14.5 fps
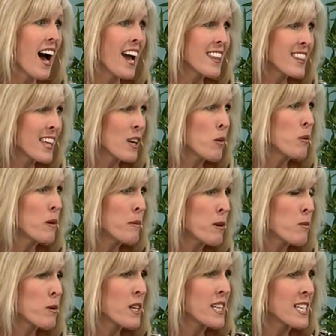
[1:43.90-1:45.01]
I think
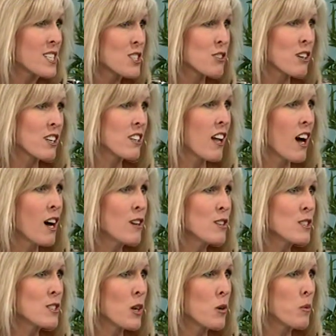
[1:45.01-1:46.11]
women really struggle
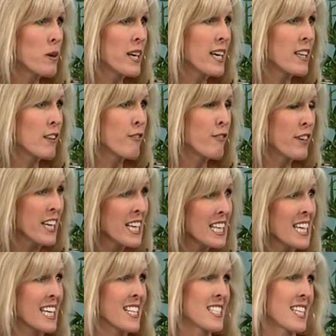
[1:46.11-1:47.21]
also with
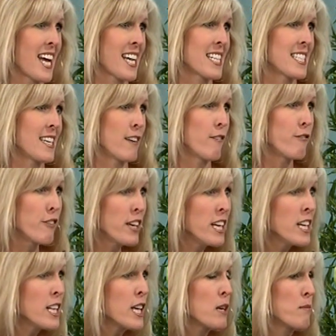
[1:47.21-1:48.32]
feeling sexy,
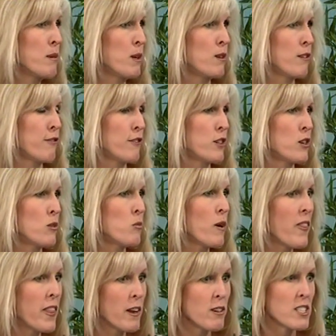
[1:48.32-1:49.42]
feeling beautiful
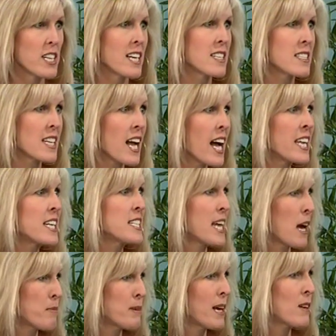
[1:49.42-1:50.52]
when they're just kind of
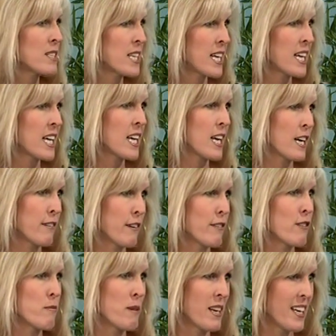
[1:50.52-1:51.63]
tapped out and taking care of
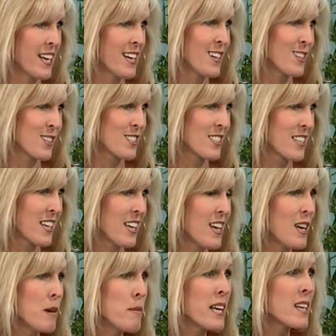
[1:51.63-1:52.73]
everybody else.
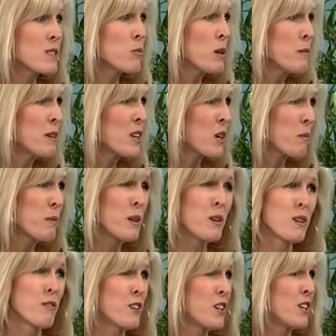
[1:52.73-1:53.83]
Right. Because women are
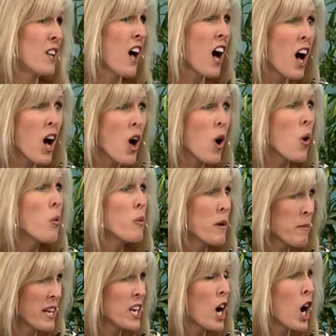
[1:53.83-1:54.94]
beautiful. All
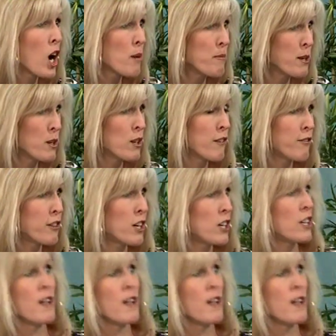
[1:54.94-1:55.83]
women are beautiful. All women are